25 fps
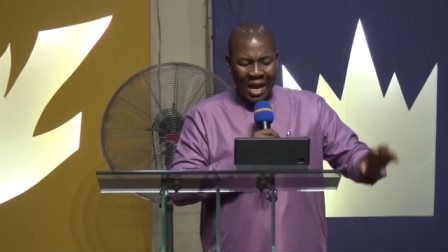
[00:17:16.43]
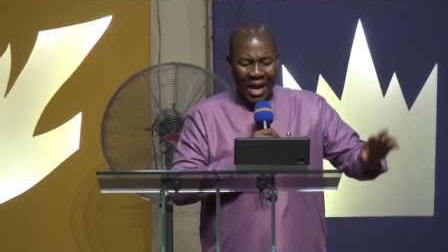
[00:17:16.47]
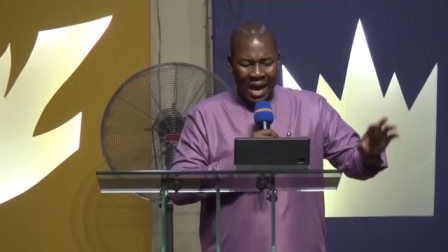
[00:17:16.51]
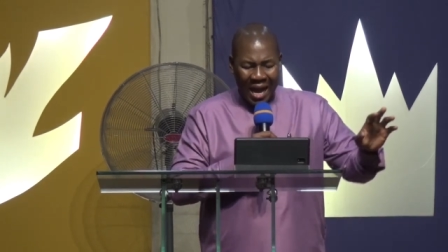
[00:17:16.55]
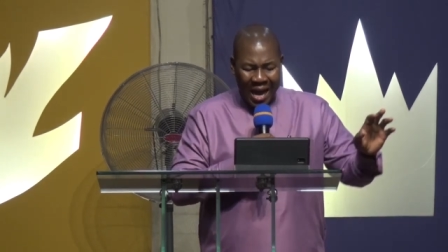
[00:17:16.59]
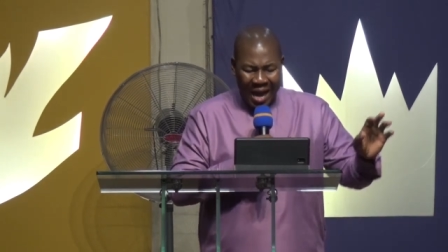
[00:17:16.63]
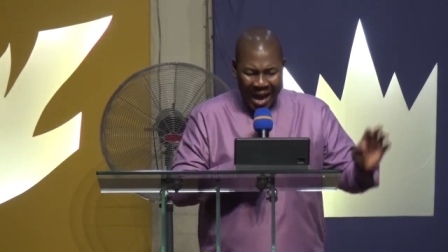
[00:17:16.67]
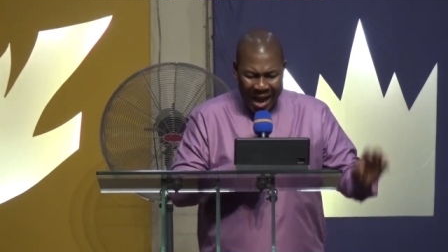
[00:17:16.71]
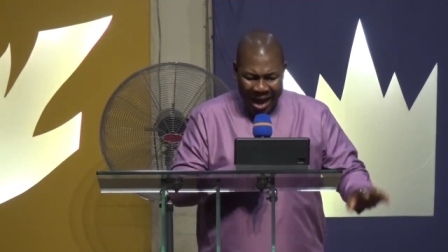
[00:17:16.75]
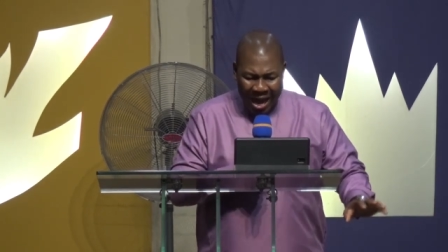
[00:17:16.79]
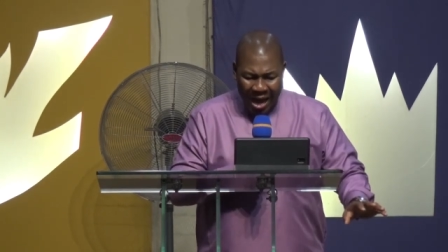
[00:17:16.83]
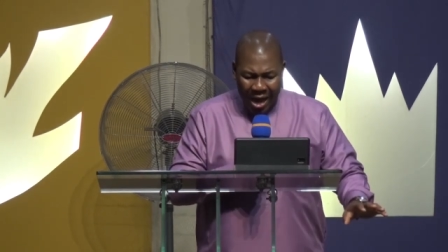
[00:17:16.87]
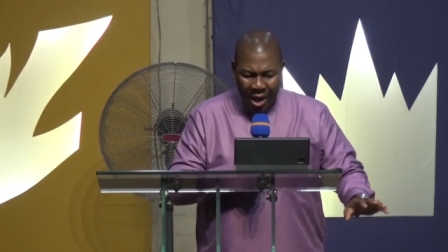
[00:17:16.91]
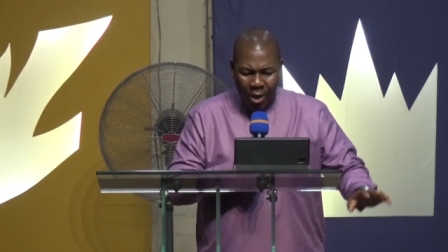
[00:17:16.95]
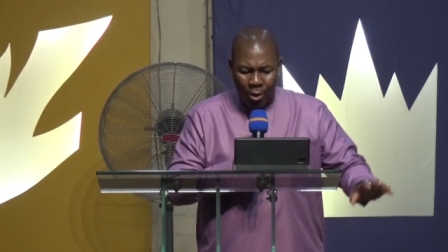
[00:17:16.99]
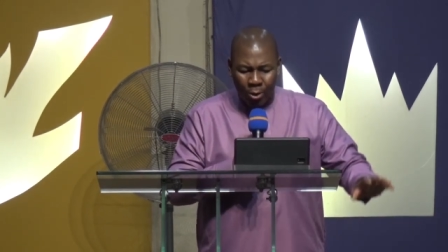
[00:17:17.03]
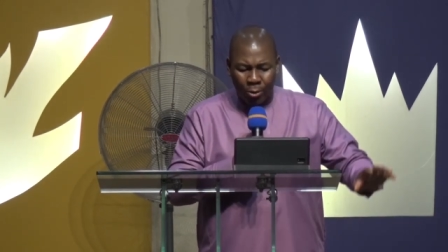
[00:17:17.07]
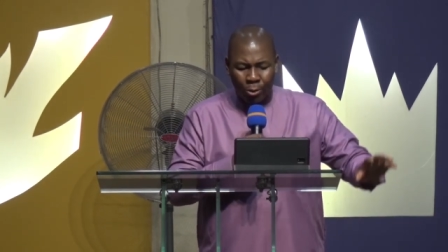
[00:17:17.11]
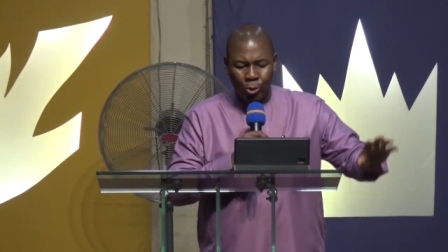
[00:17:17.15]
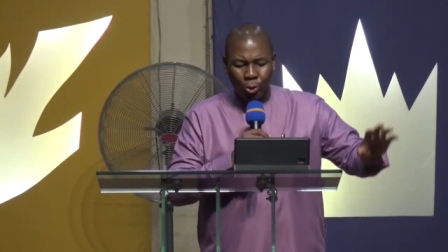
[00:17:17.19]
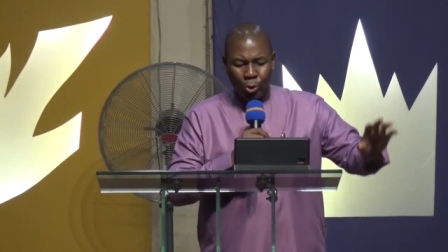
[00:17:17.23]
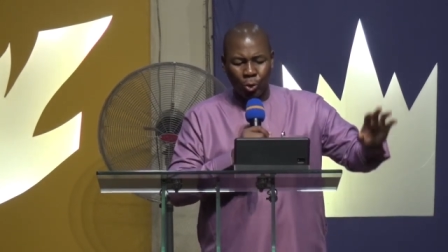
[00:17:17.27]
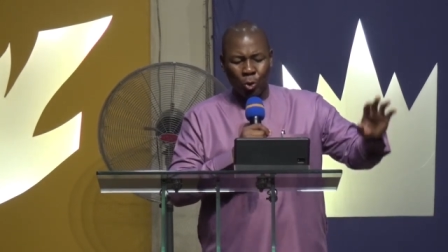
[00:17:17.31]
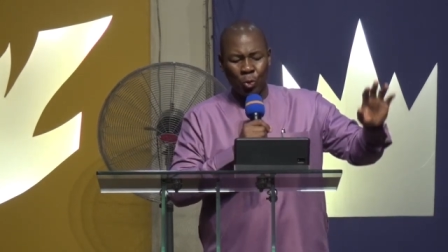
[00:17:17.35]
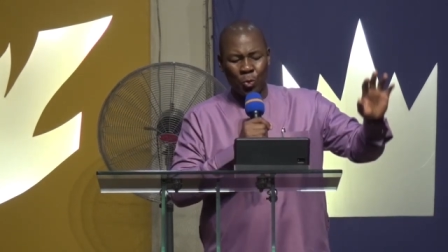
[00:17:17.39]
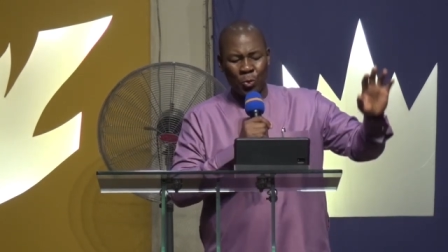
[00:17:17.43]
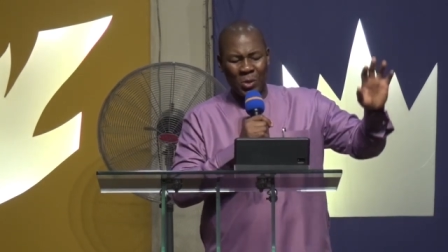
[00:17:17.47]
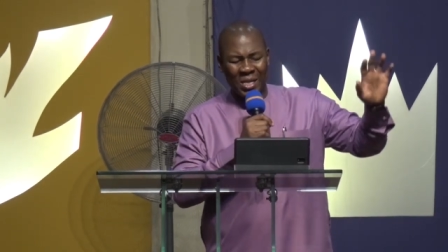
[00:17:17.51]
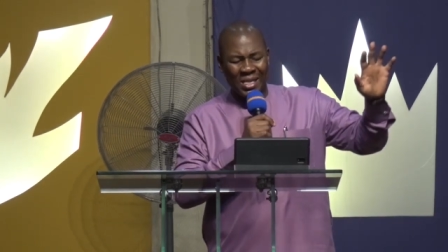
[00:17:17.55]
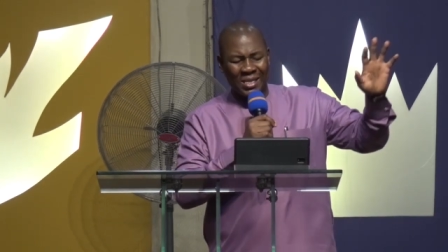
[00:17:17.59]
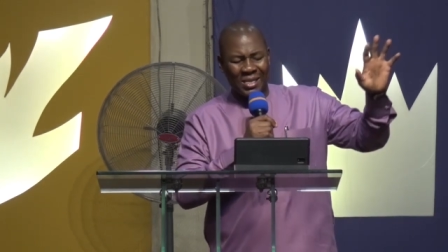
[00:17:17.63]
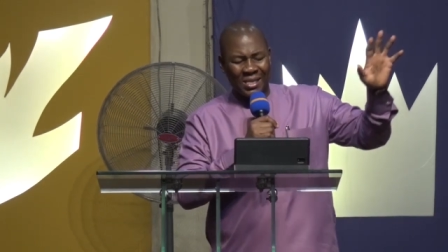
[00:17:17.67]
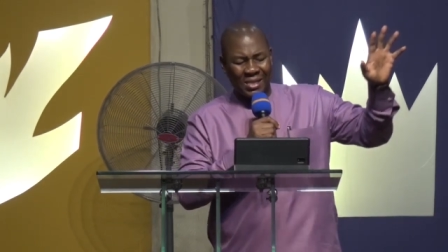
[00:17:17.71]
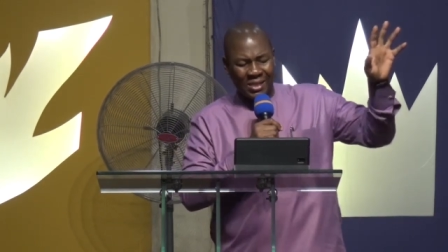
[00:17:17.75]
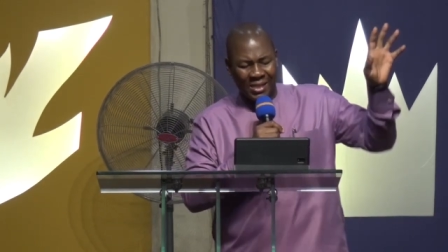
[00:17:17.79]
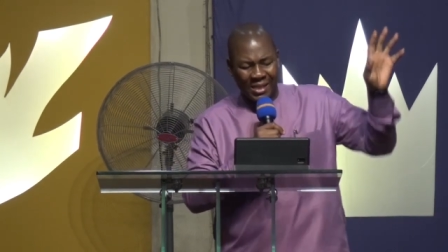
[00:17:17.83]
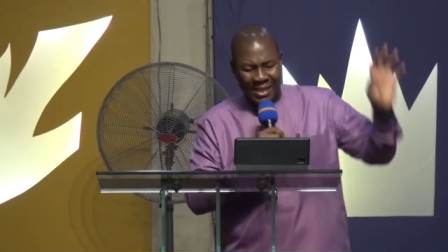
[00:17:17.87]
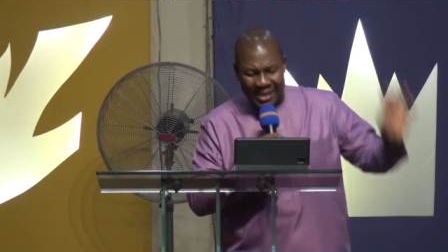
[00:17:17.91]
how do we
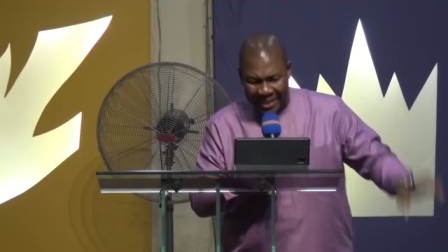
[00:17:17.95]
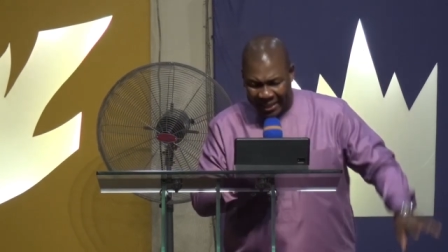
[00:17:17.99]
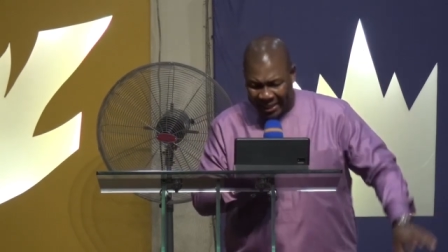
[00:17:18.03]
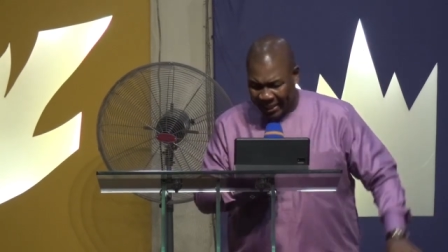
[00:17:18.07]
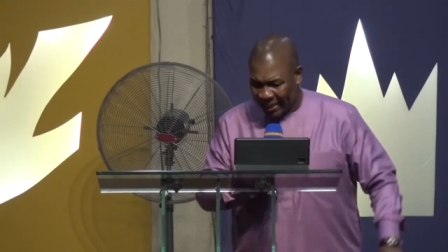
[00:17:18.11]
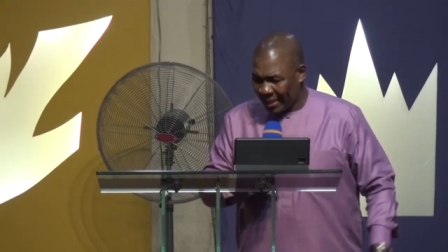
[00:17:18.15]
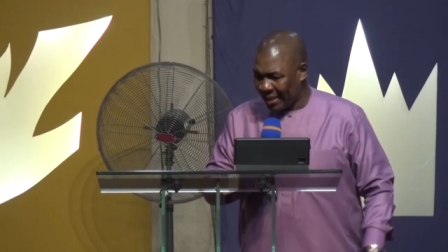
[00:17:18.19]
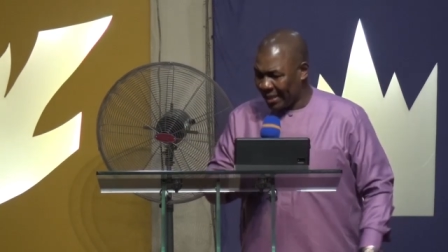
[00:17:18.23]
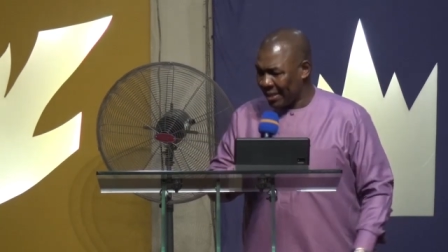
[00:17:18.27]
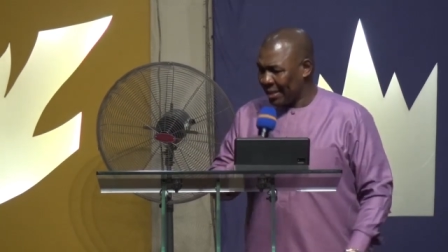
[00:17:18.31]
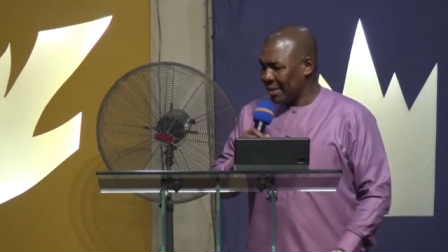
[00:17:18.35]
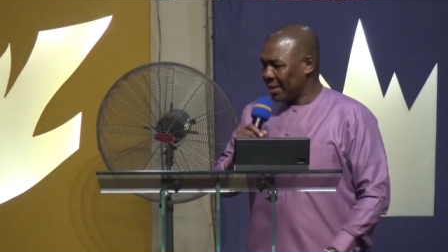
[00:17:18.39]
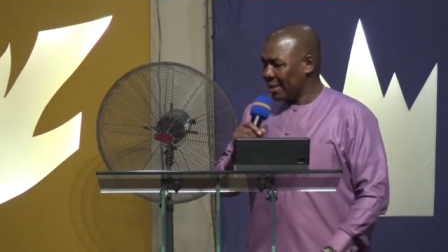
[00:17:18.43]
seek